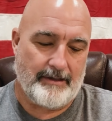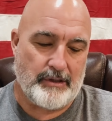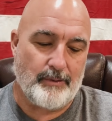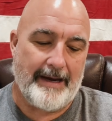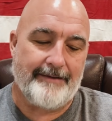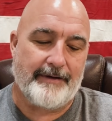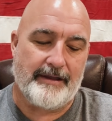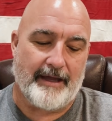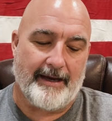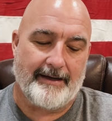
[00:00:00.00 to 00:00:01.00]
Do
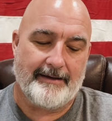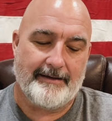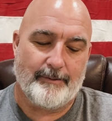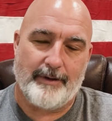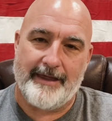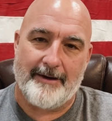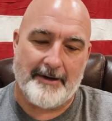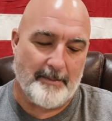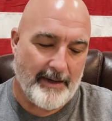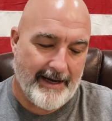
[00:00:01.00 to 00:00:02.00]
everything without
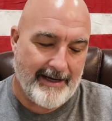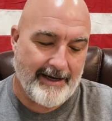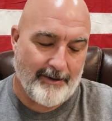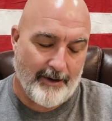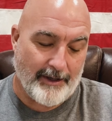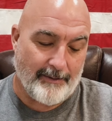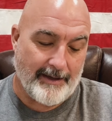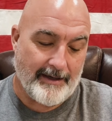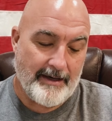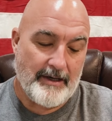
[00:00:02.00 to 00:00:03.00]
complaining and
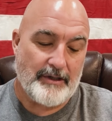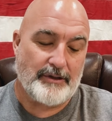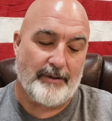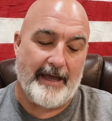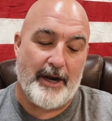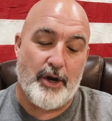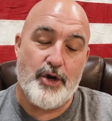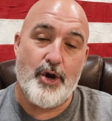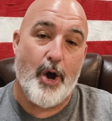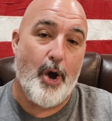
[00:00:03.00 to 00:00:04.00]
arguing so that
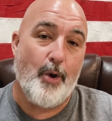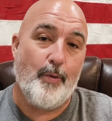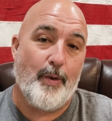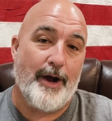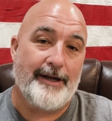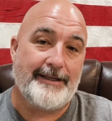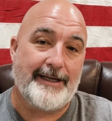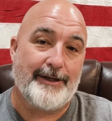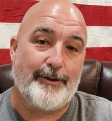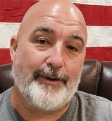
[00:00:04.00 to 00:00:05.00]
no one
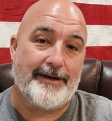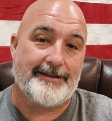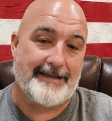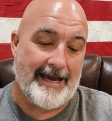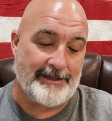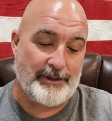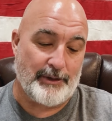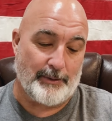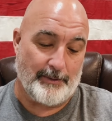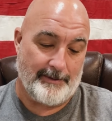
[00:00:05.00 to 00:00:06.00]
can criticize
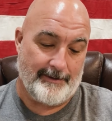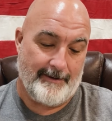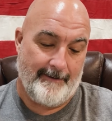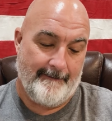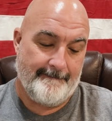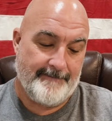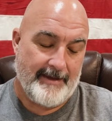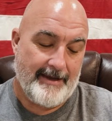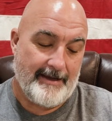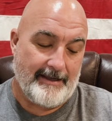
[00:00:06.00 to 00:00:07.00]
you.
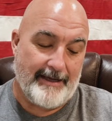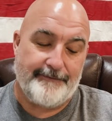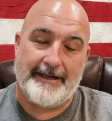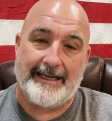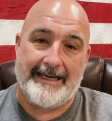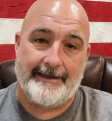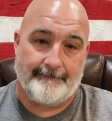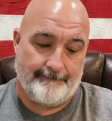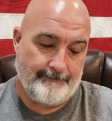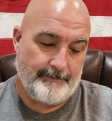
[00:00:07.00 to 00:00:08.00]
Live
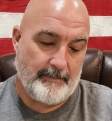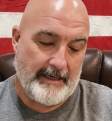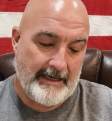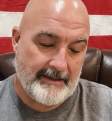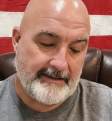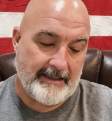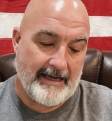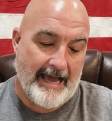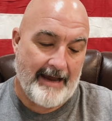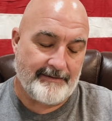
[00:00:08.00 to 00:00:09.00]
clean, innocent
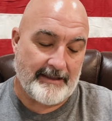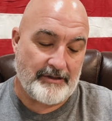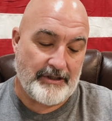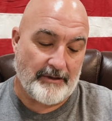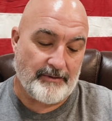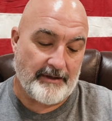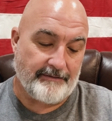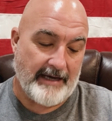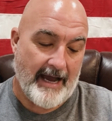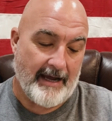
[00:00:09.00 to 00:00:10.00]
lives as children
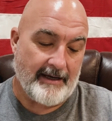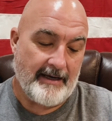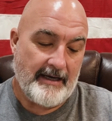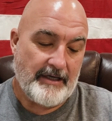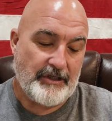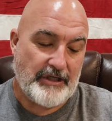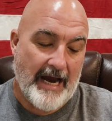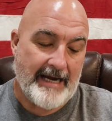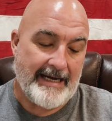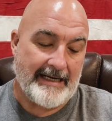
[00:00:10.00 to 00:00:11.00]
of God,
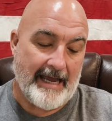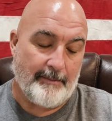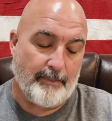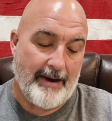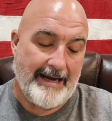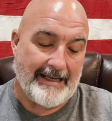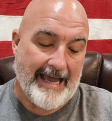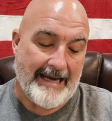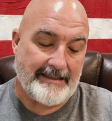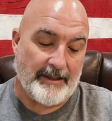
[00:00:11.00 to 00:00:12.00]
shining like bright
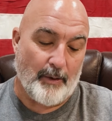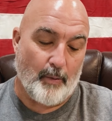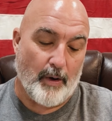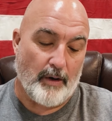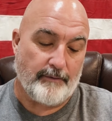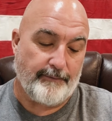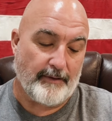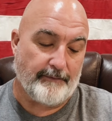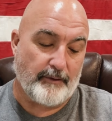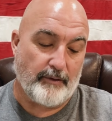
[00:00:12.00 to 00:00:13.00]
lights in a world
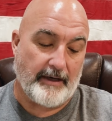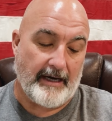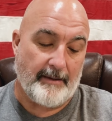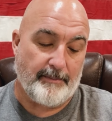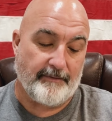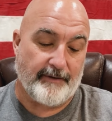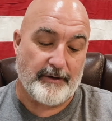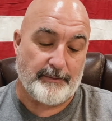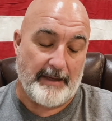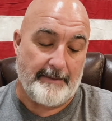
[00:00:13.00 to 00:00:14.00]
full of crooked and
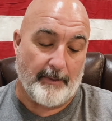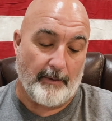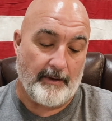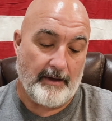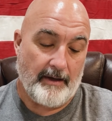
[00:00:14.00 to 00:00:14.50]
perverse people.